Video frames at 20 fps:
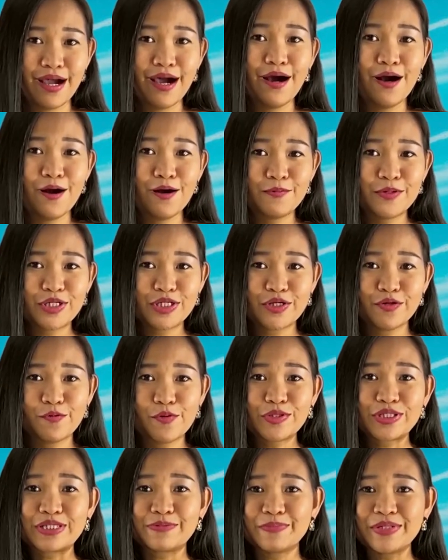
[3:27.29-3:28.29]
Hoping she
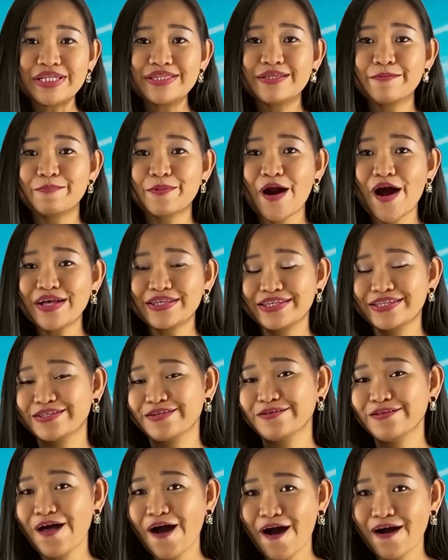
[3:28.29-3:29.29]
won't speed the process
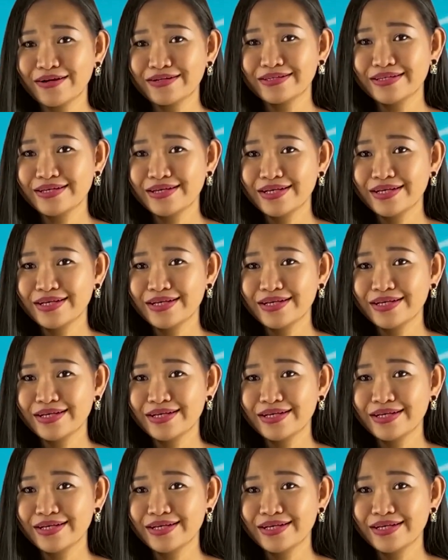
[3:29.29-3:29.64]
along